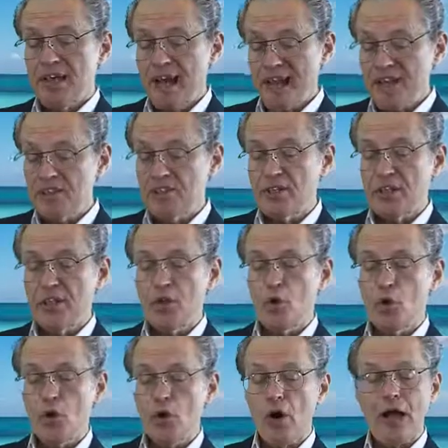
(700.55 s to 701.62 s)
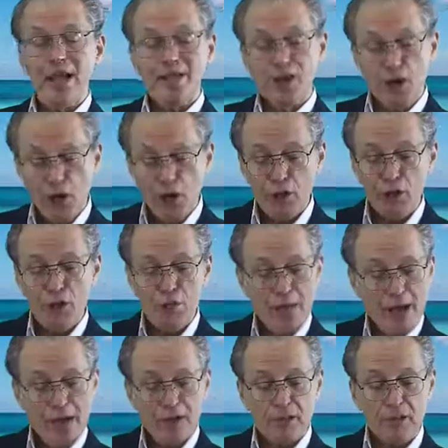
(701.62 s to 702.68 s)
tasting and colored
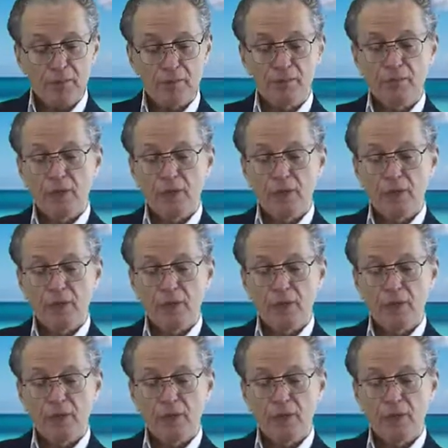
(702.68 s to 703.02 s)
matter.